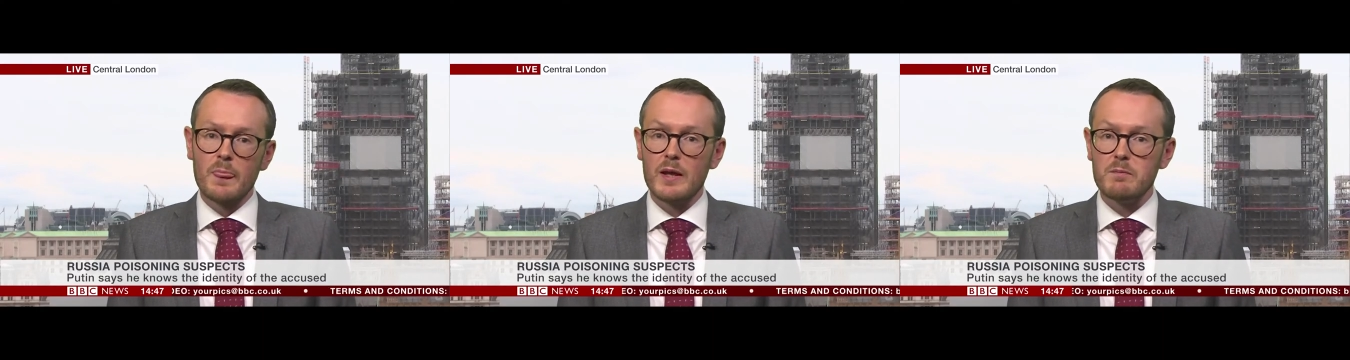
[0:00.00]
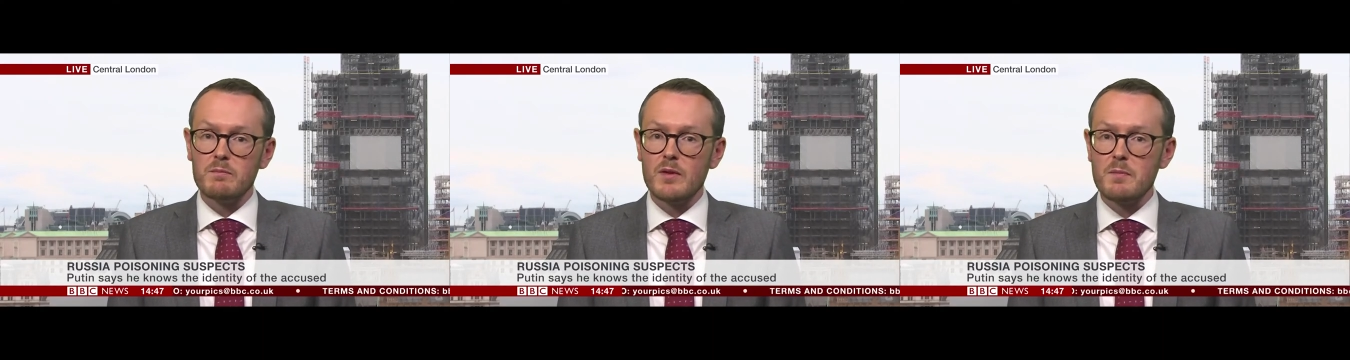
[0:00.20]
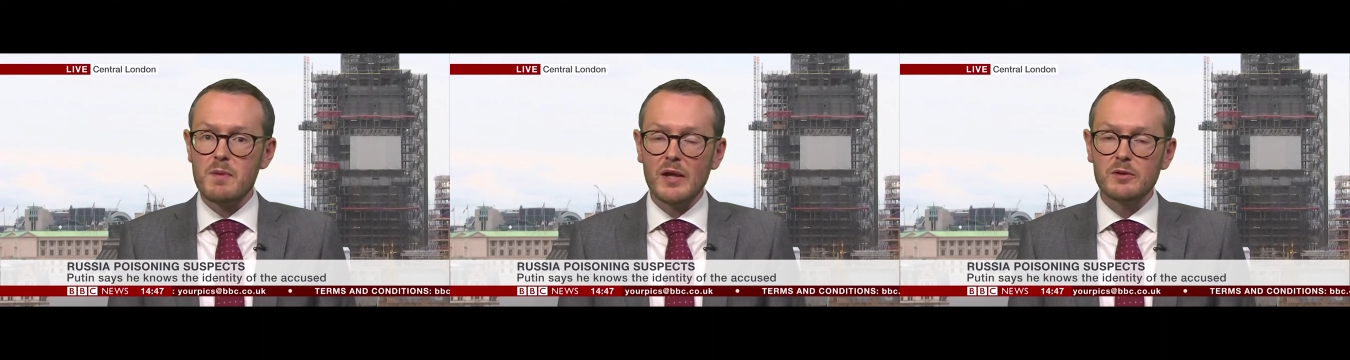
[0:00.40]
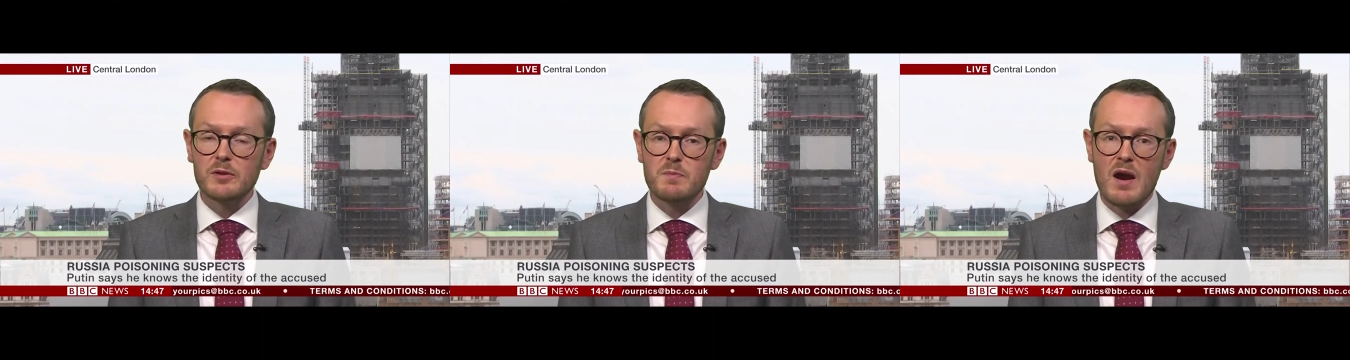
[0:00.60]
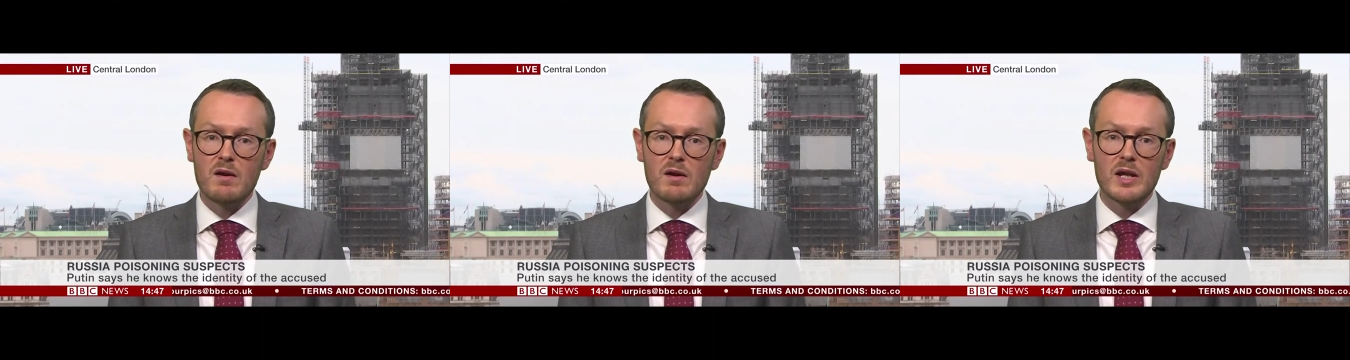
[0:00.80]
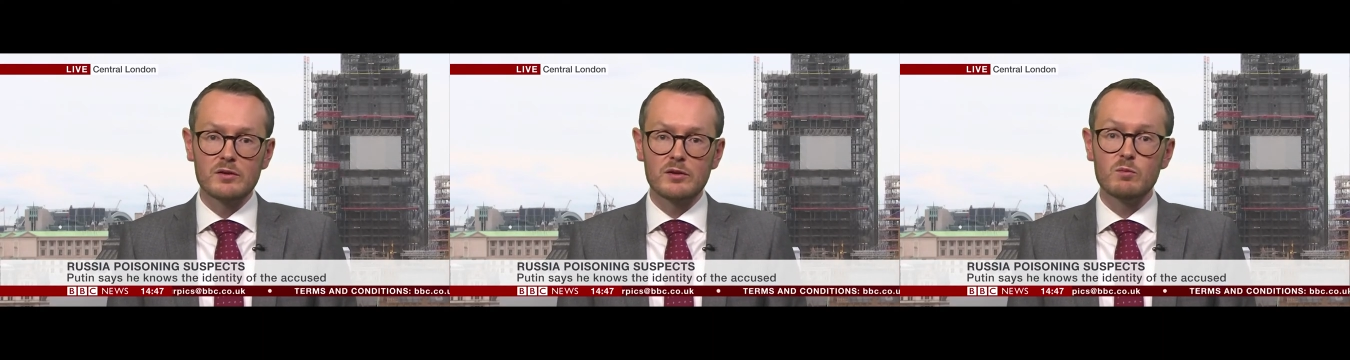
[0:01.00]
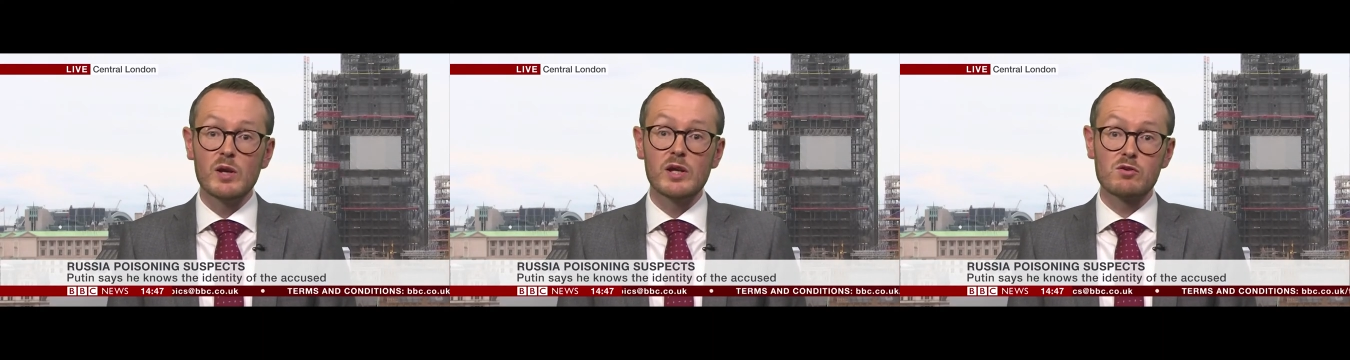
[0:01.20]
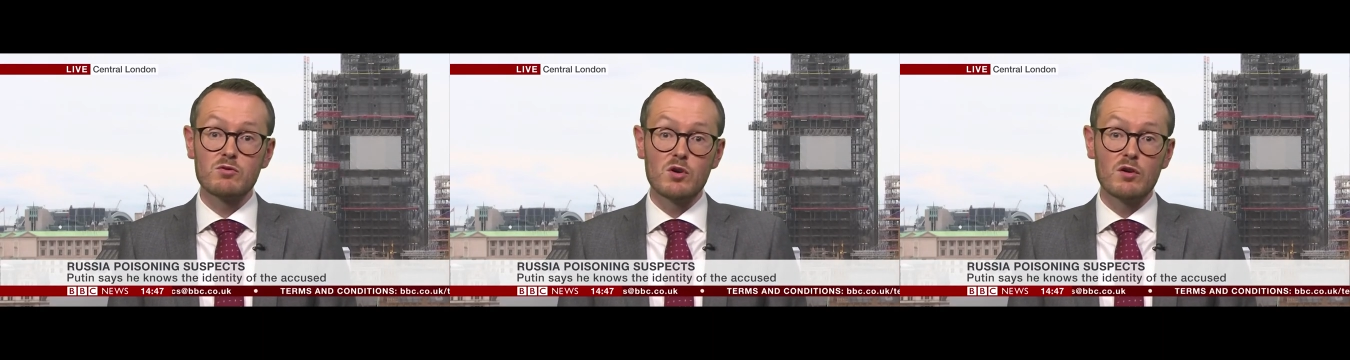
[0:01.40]
The, the best parallels that
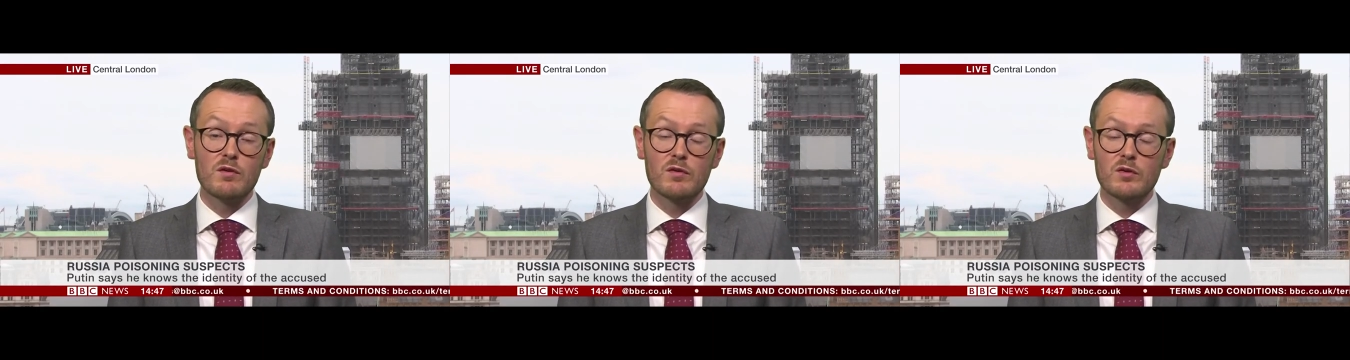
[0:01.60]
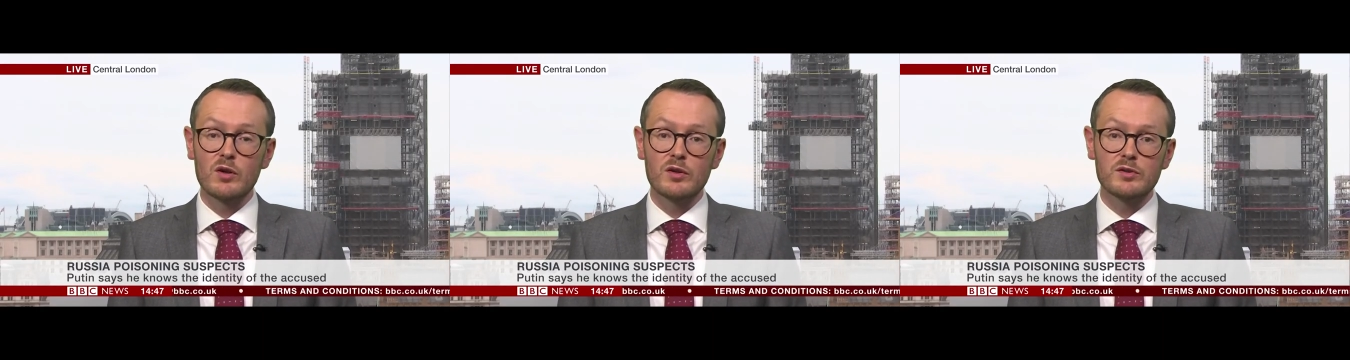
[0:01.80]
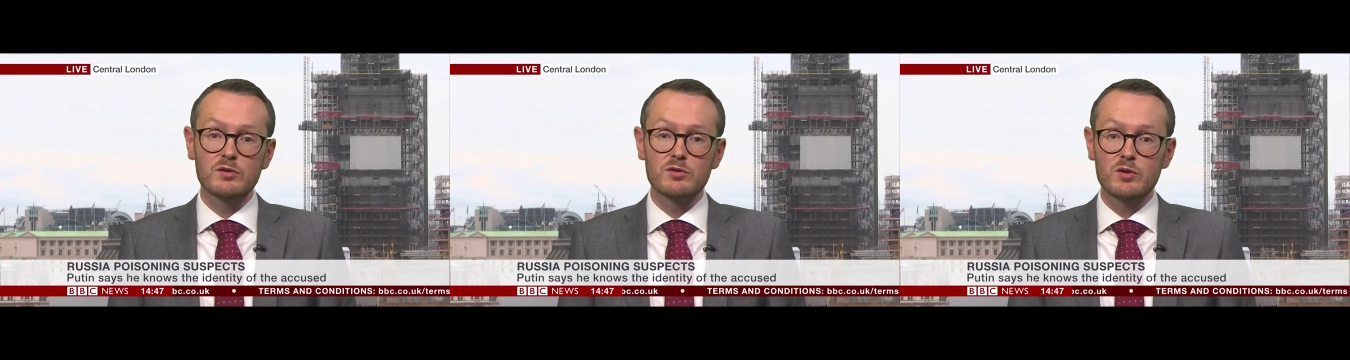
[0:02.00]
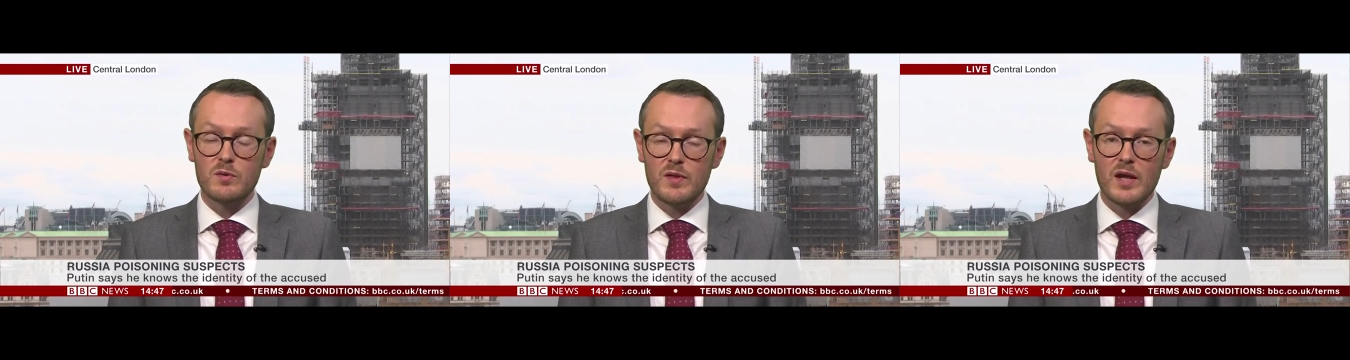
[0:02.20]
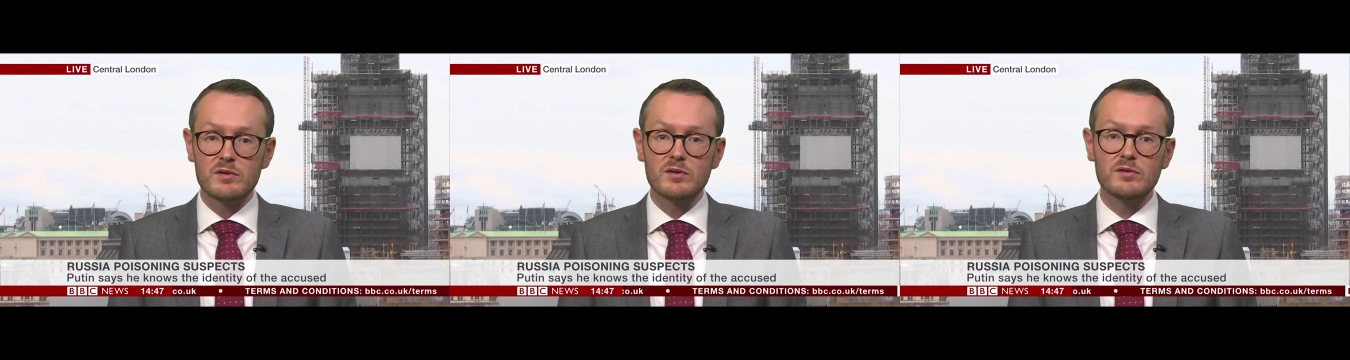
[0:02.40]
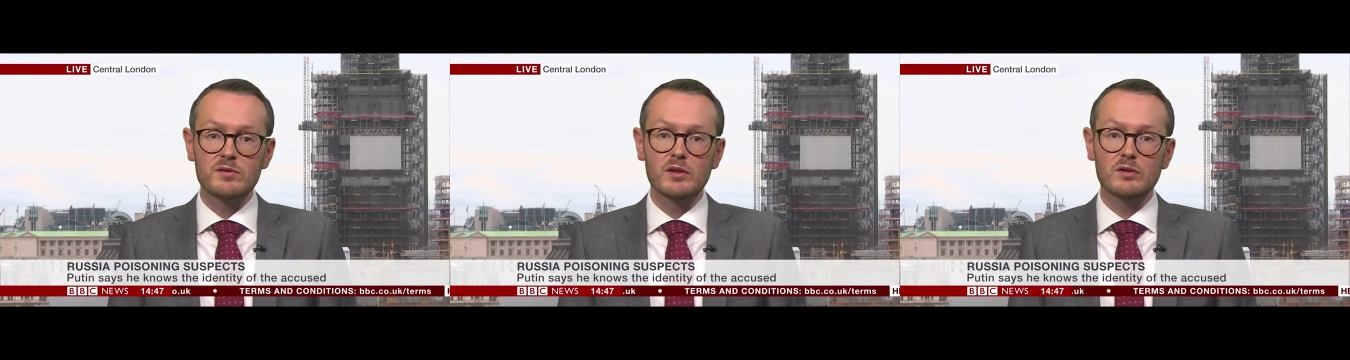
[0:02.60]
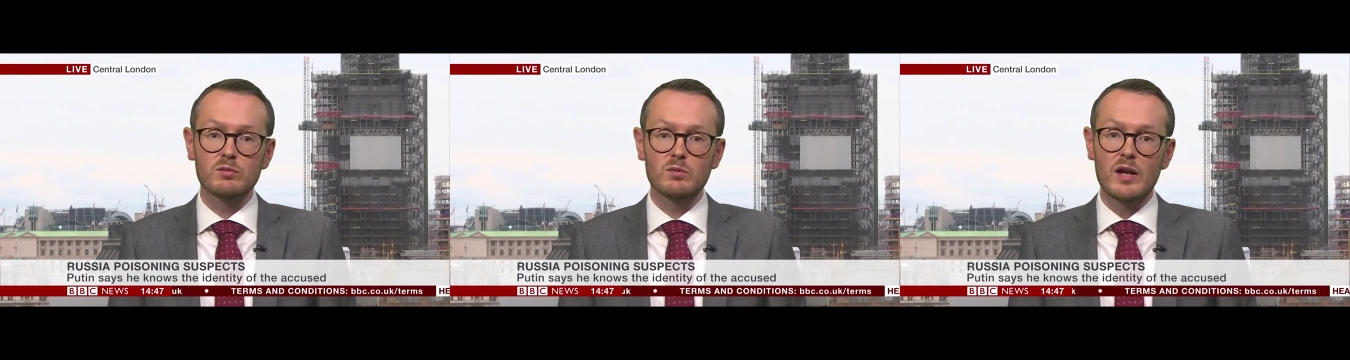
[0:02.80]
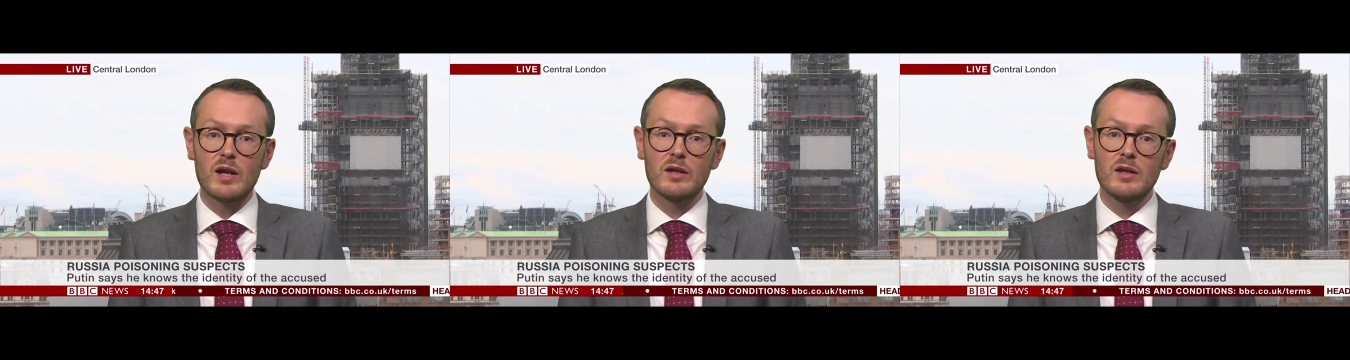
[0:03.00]
we can draw, of course, is
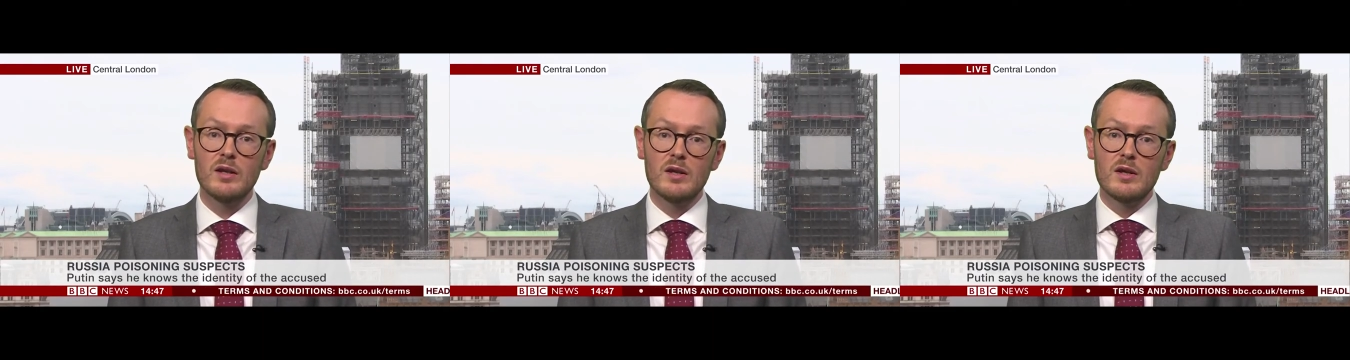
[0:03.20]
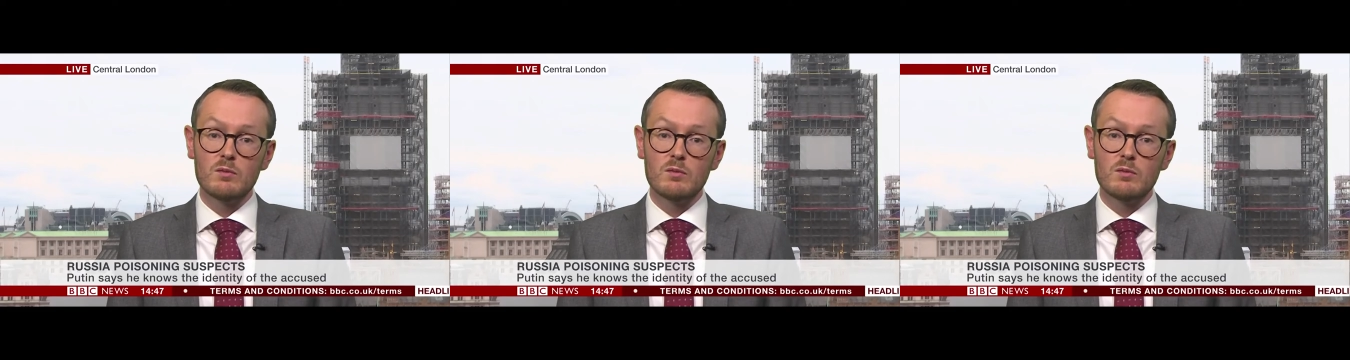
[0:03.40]
2006 when,